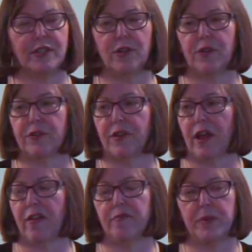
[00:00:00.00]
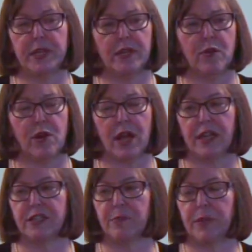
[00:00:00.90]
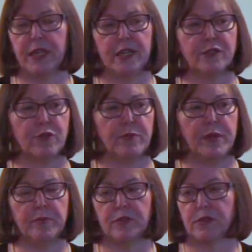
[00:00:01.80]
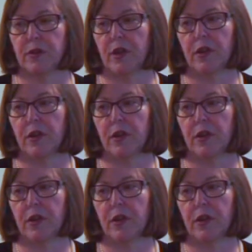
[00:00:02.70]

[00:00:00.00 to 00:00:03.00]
You know, there, I have been in all kinds of meetings where people's